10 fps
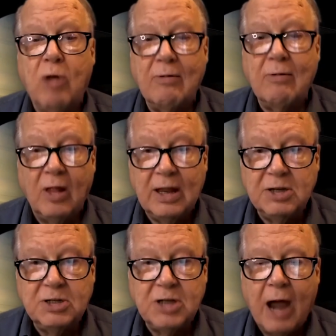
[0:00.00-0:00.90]
travel
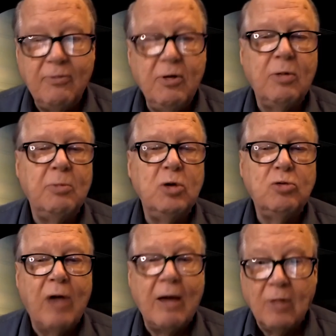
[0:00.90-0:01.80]
inside. A few of them do
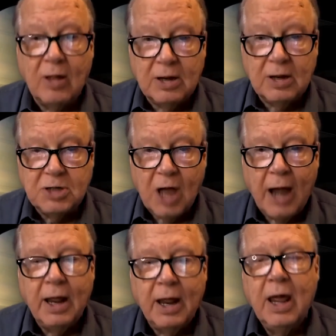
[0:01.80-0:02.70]
travel
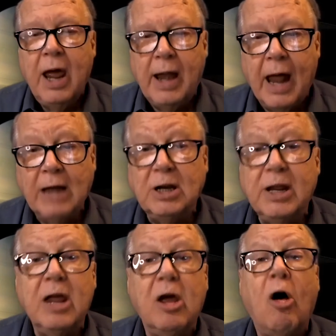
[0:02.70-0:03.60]
inside and
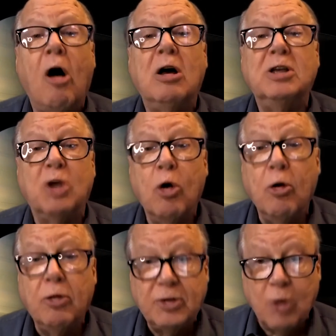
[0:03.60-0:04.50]
actually can cause
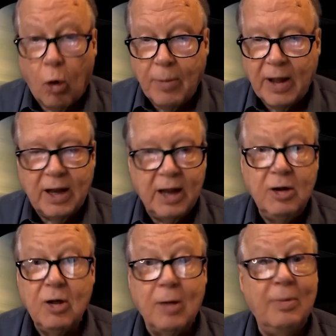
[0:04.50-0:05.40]
Earth's orbit.
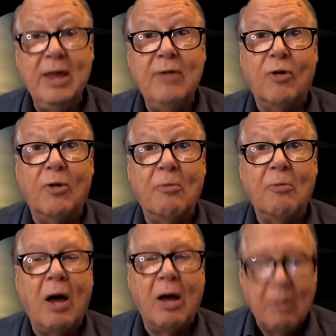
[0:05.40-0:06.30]
And you can believe we're
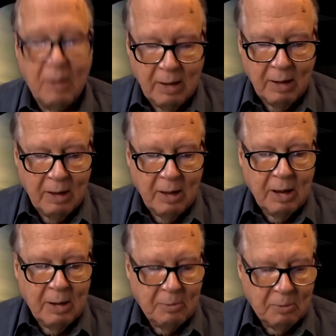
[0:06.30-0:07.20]

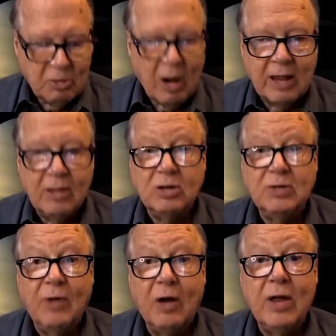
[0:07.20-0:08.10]
tracking
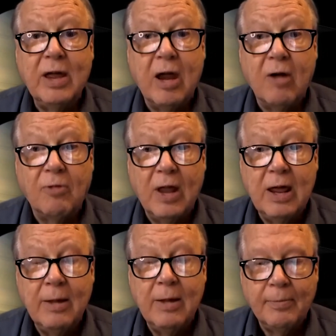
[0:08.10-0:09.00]
those very
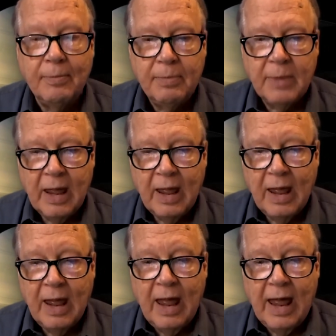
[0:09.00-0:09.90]
carefully.
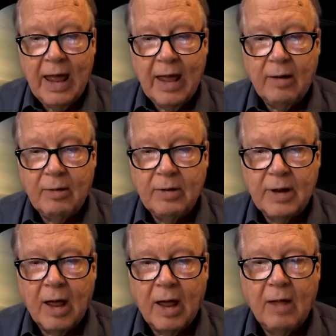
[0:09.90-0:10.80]

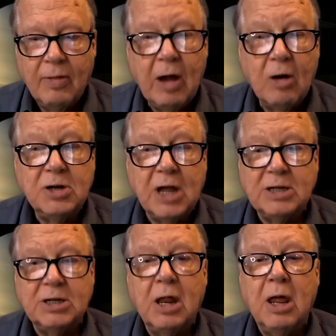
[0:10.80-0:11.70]
And they are
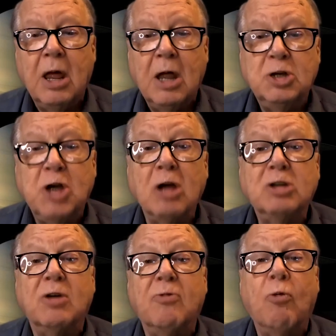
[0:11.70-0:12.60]
just
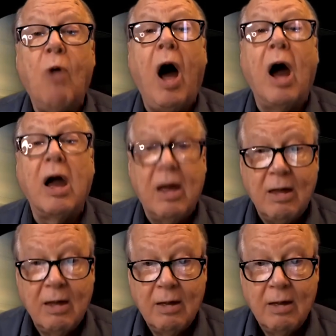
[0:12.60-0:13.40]
chunks of rock,